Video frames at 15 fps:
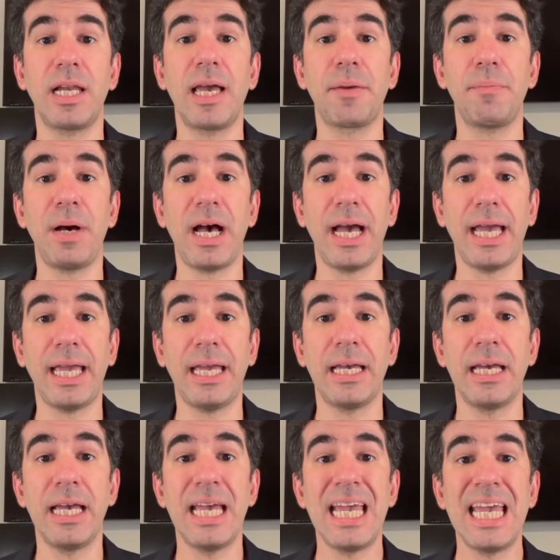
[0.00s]
like Pi
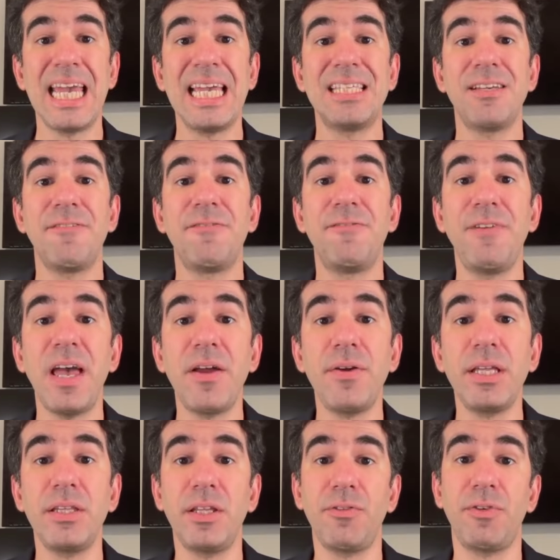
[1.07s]
is a
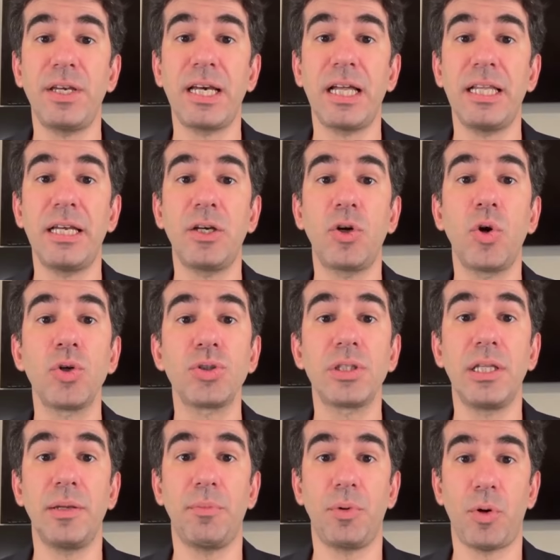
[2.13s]
very difficult and
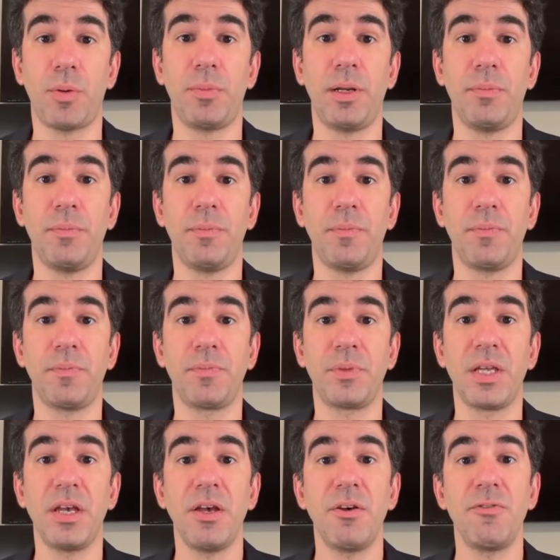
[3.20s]
costly problem
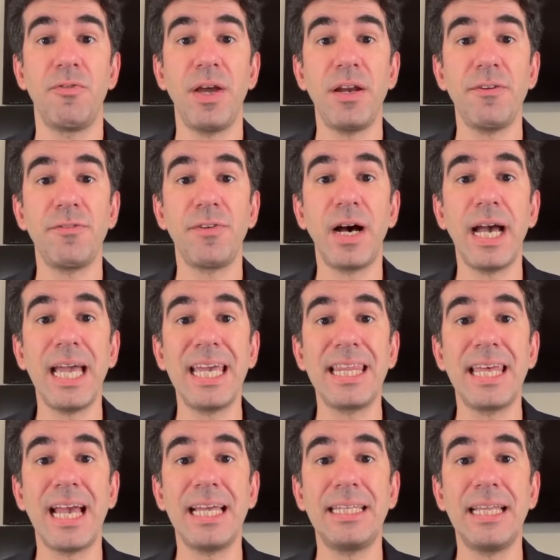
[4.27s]
verifying
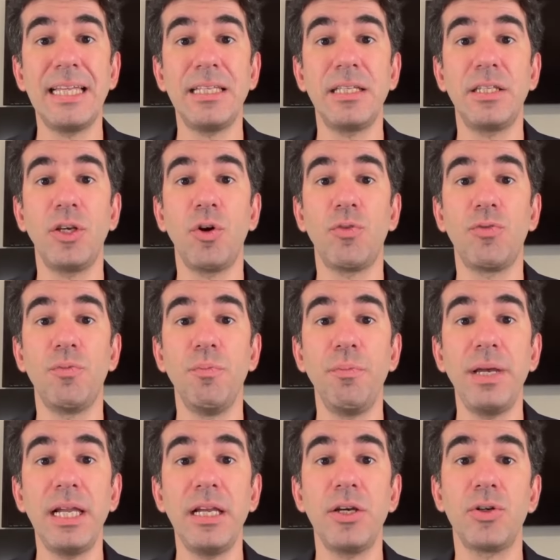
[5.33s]
the identity of
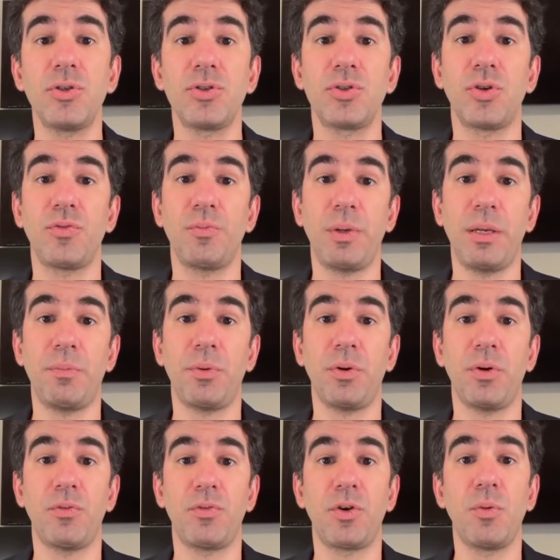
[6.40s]
millions of
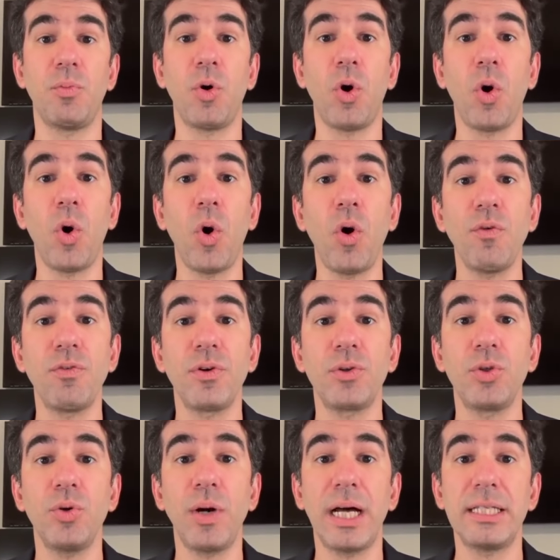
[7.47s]
people from over
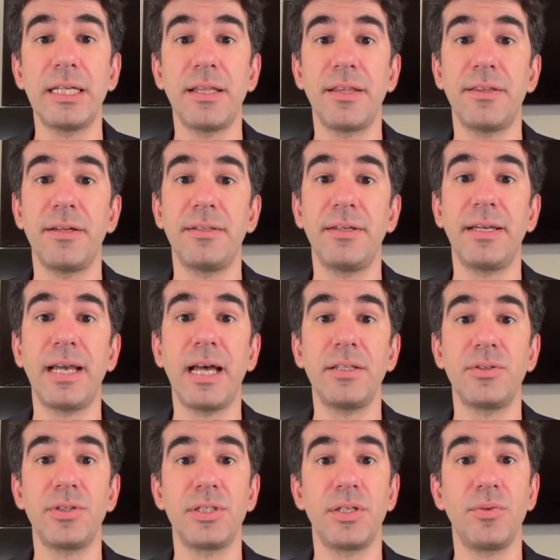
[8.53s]
230
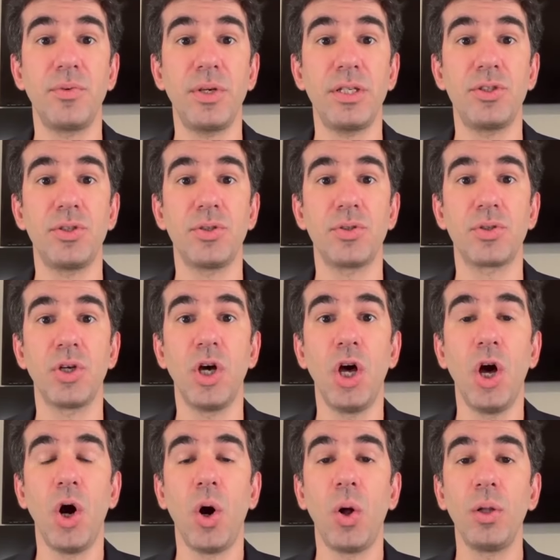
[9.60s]
countries and regions
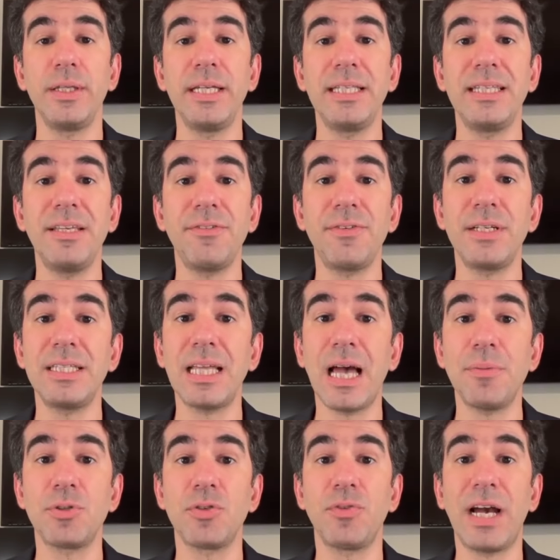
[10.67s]
holding different
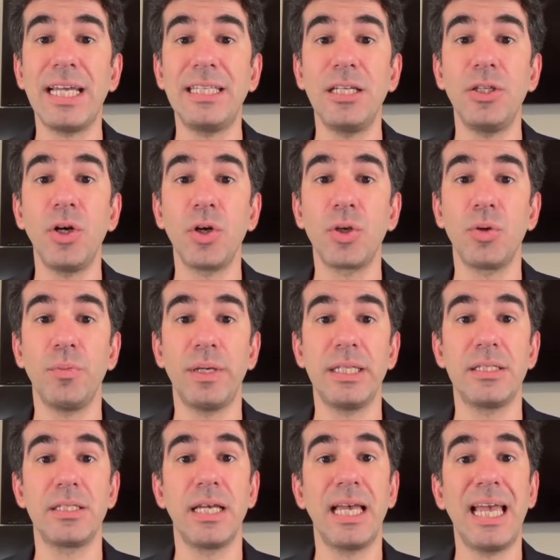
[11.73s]
types of ID
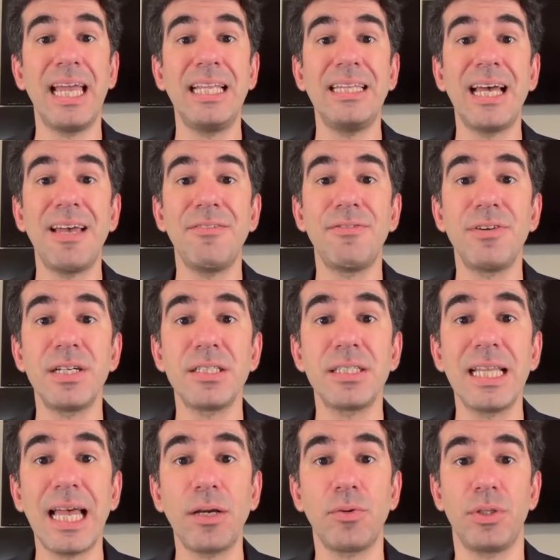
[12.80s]
documents in diverse
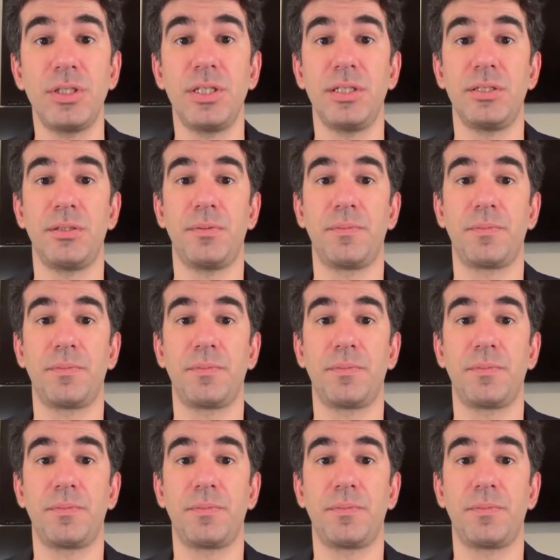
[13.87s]
languages.